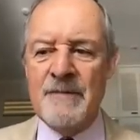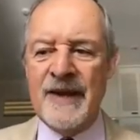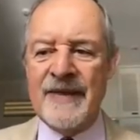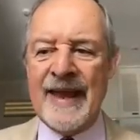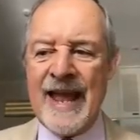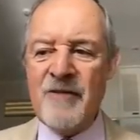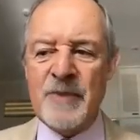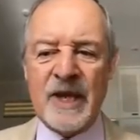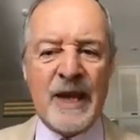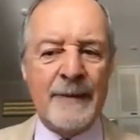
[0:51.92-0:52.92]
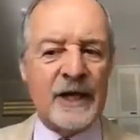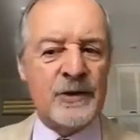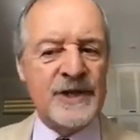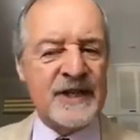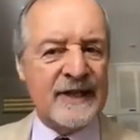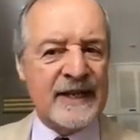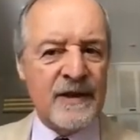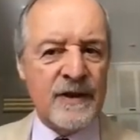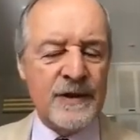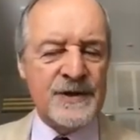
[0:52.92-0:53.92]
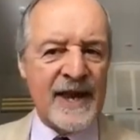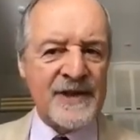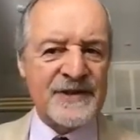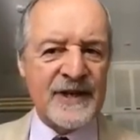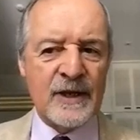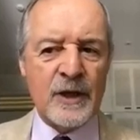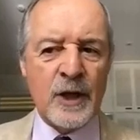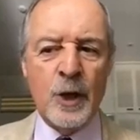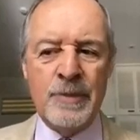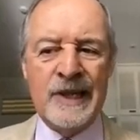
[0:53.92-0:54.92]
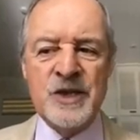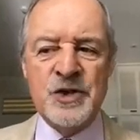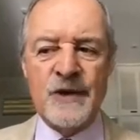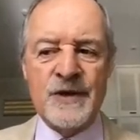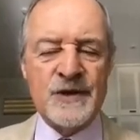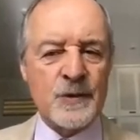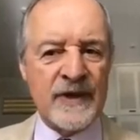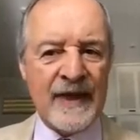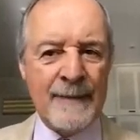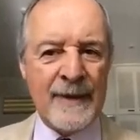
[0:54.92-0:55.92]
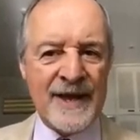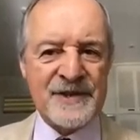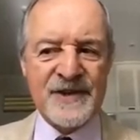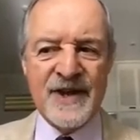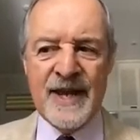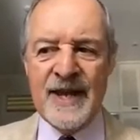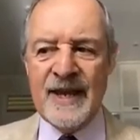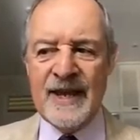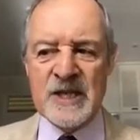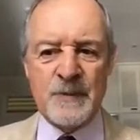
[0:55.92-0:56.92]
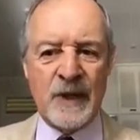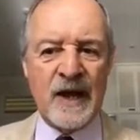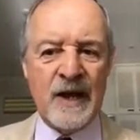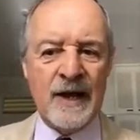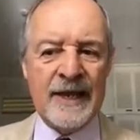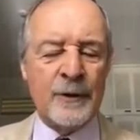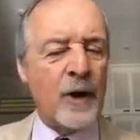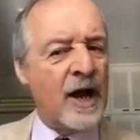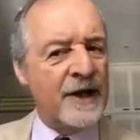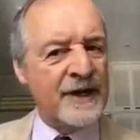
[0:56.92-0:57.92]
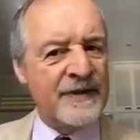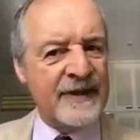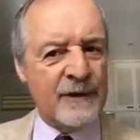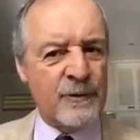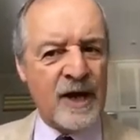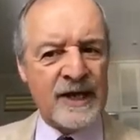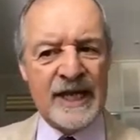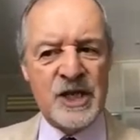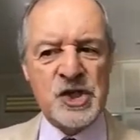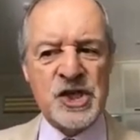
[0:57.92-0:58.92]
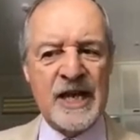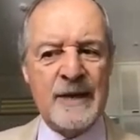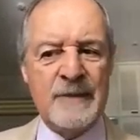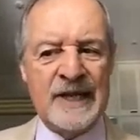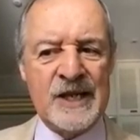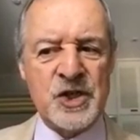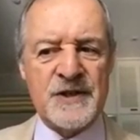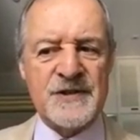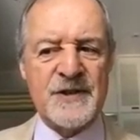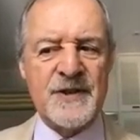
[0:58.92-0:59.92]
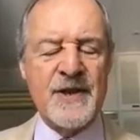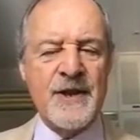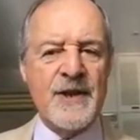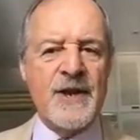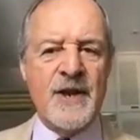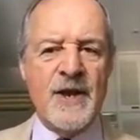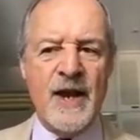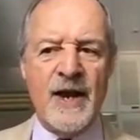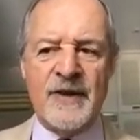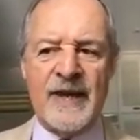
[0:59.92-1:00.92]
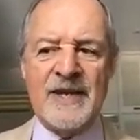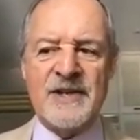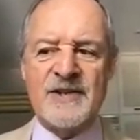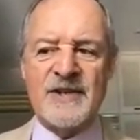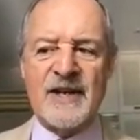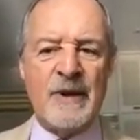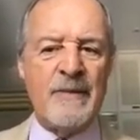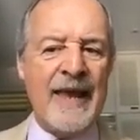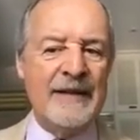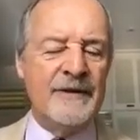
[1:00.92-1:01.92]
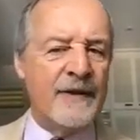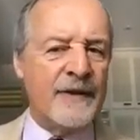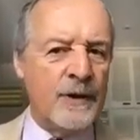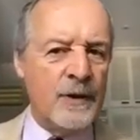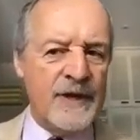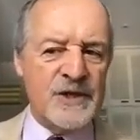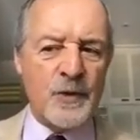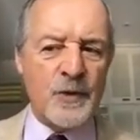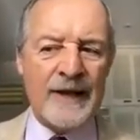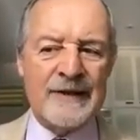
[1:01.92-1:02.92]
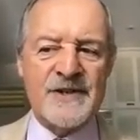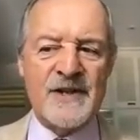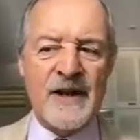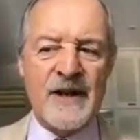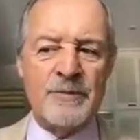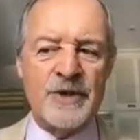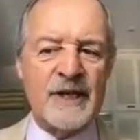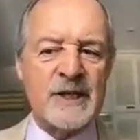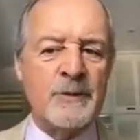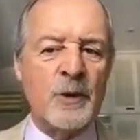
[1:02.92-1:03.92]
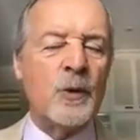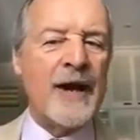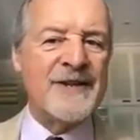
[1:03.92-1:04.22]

But they have become increasingly enthusiastic co belligerents with Hamas Hezbollah, Iran, and the Iraqi Shia militias. Uh, the case can be made that the Houthis' reckless and unpredictable